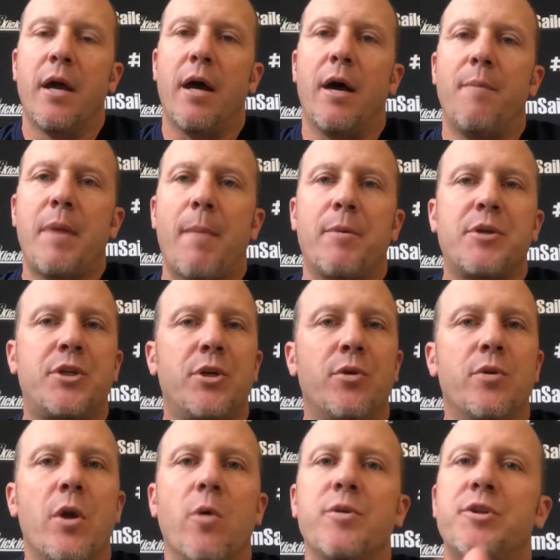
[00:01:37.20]
Number
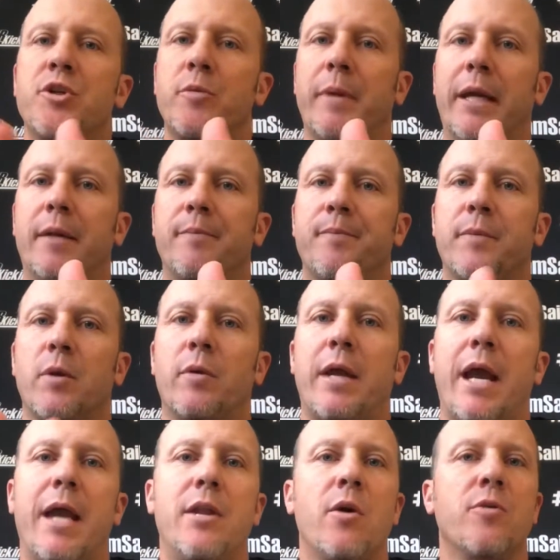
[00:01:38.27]
two, no zooming.
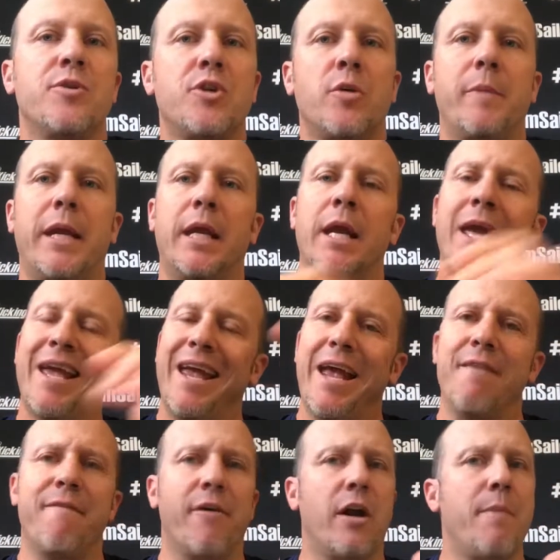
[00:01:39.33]
Okay, no zooming
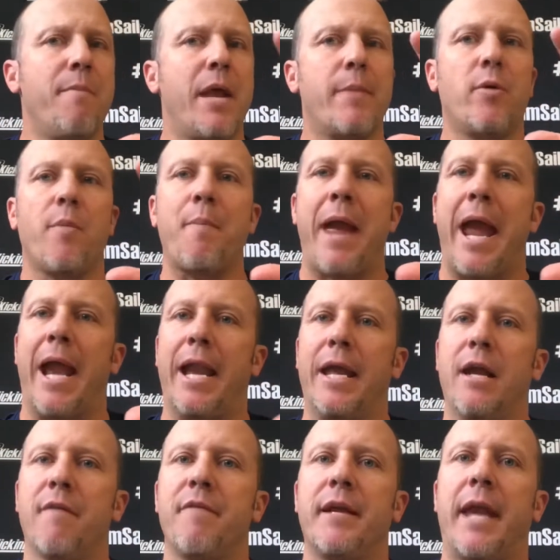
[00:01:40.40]
and very minimal
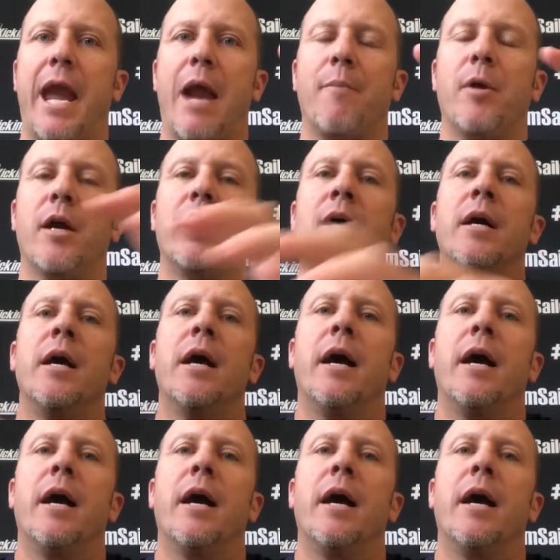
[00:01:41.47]
panning of the camera.